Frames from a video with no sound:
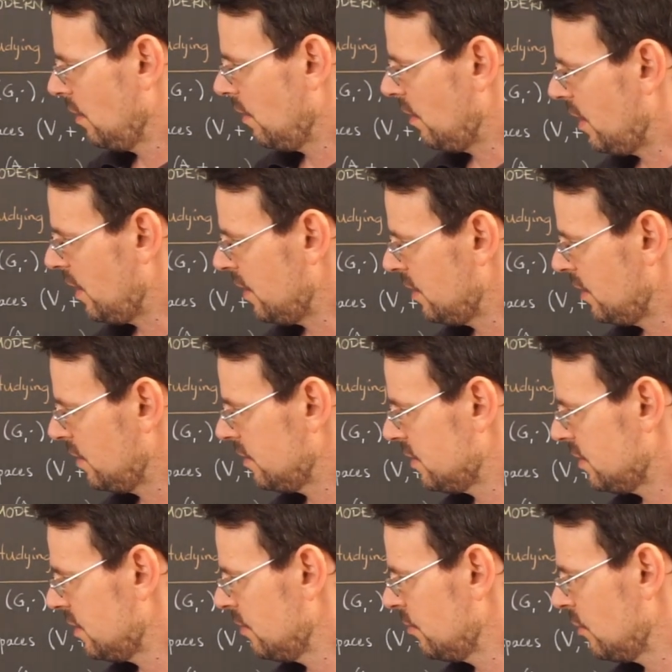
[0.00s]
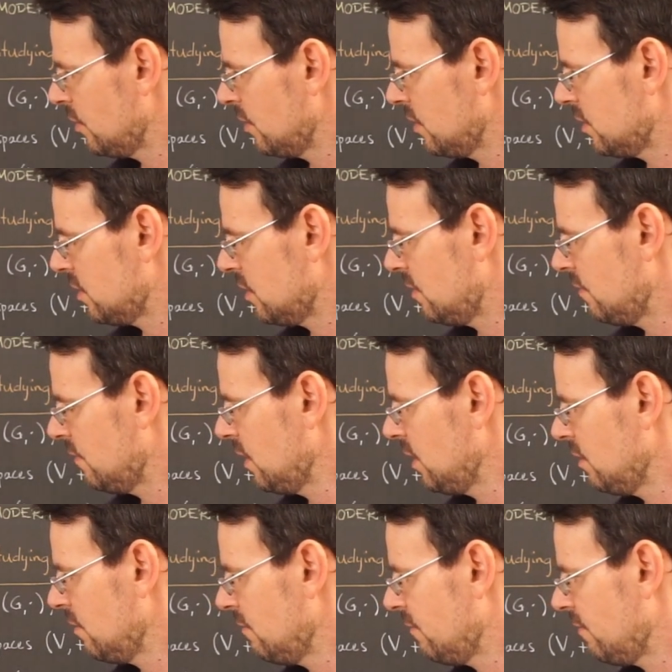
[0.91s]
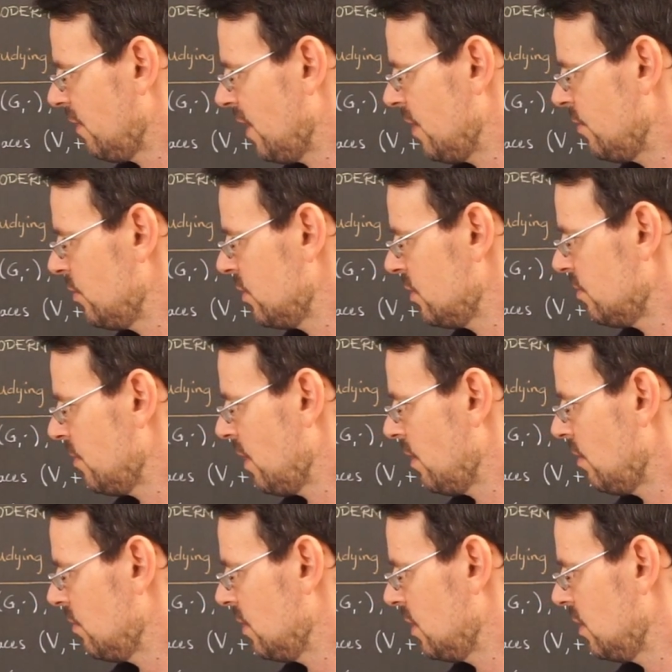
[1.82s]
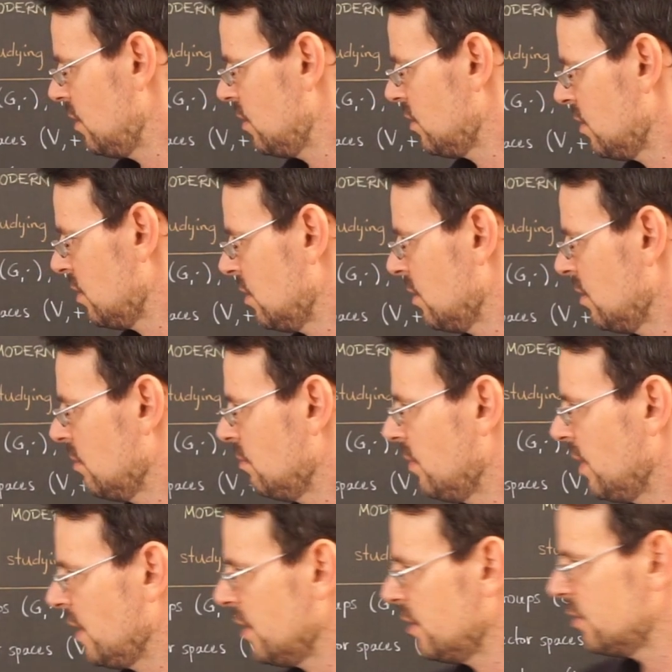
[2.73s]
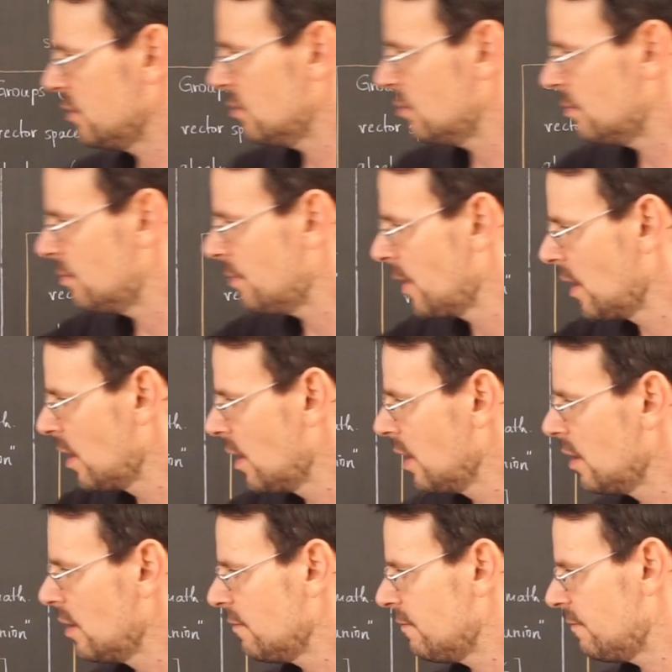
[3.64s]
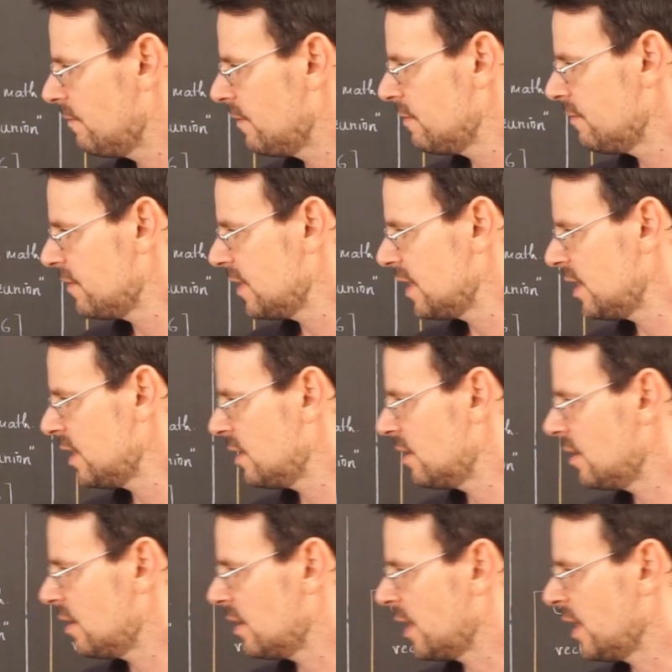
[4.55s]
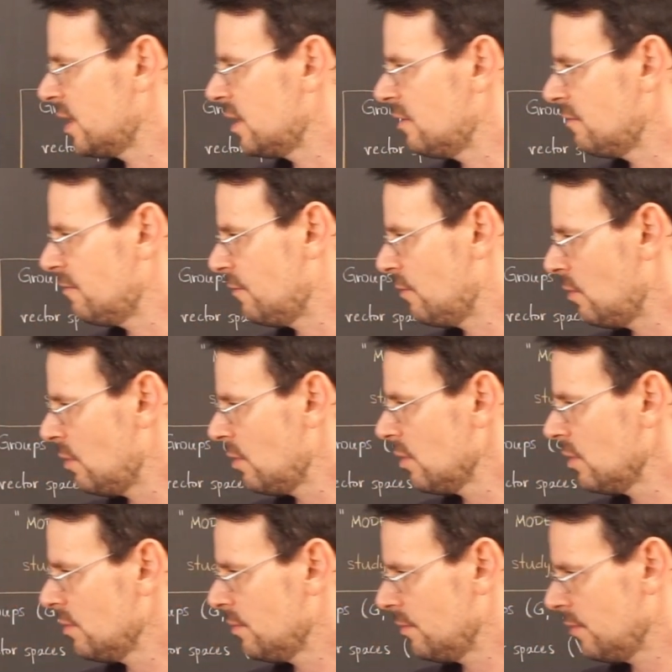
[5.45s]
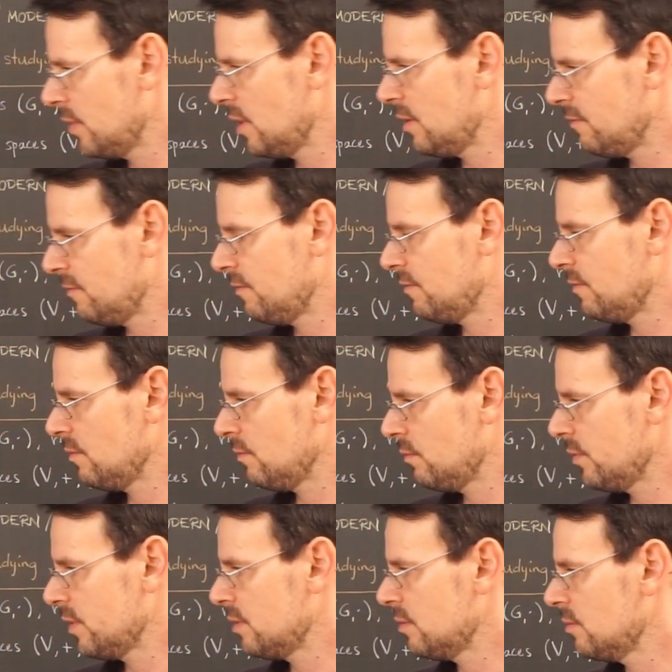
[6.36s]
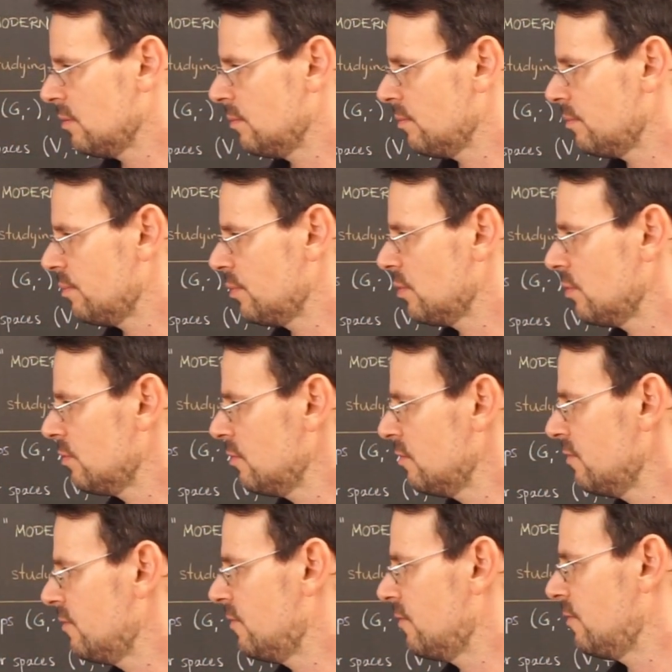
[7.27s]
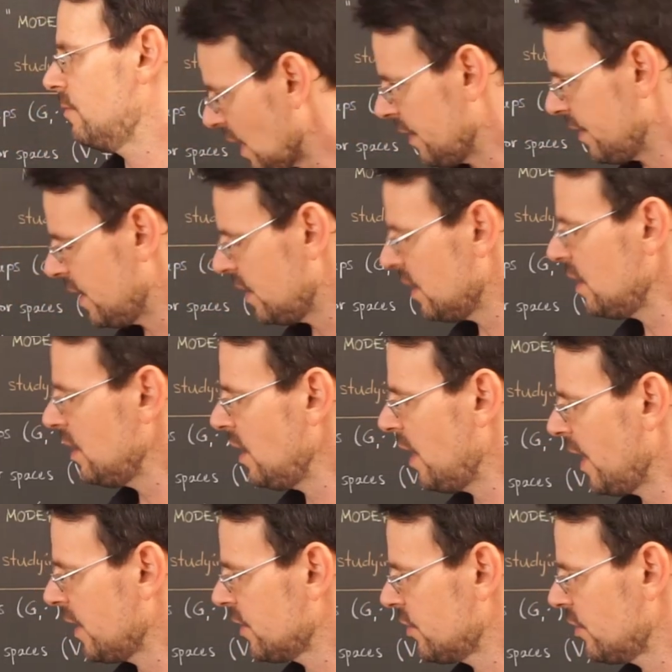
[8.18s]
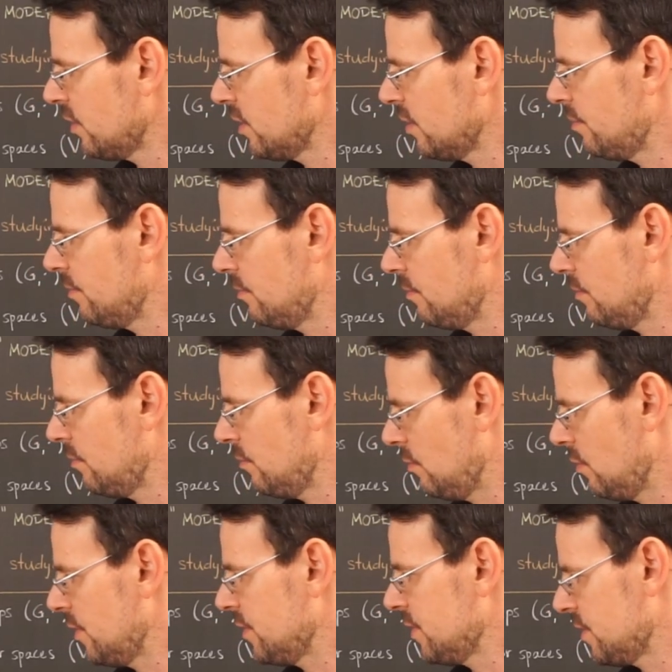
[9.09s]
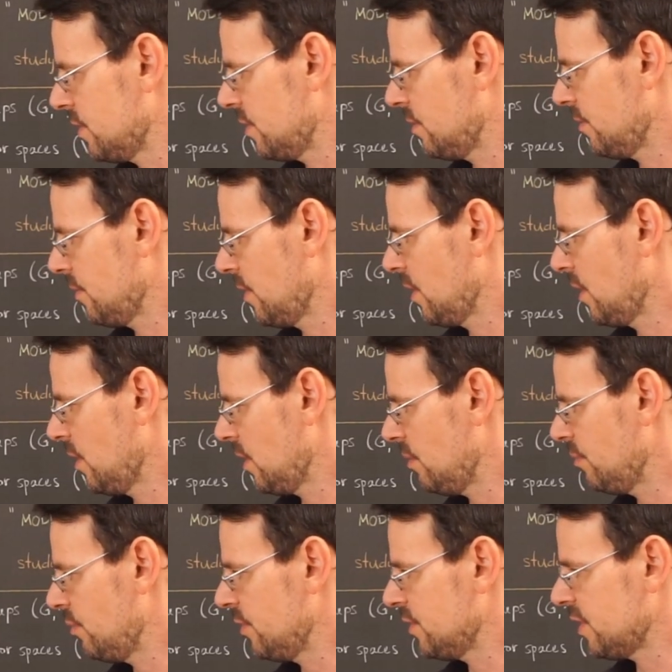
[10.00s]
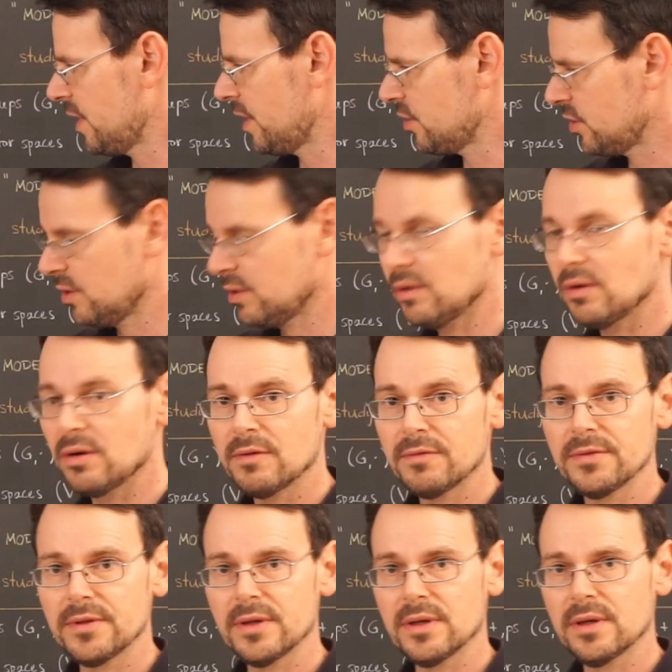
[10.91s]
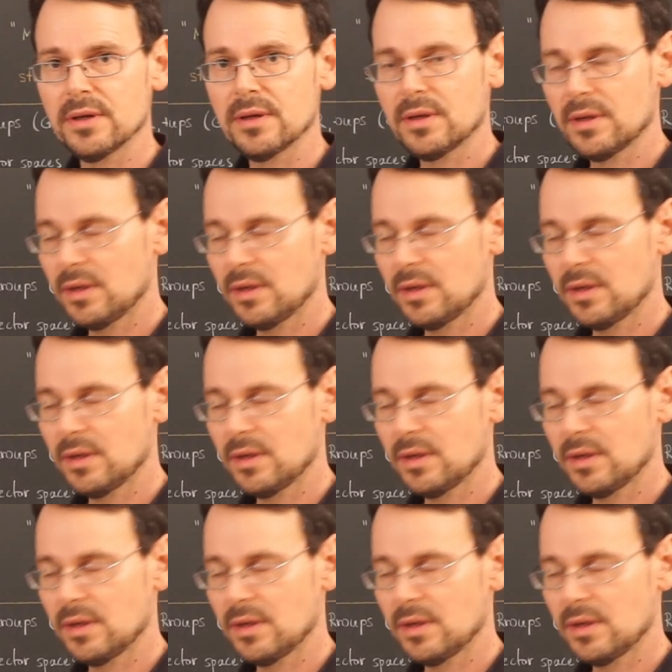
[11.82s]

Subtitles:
Then Simon Stevin, Flemish mathematician, Belgium, 1594. We have written proof that he actually was in possession of the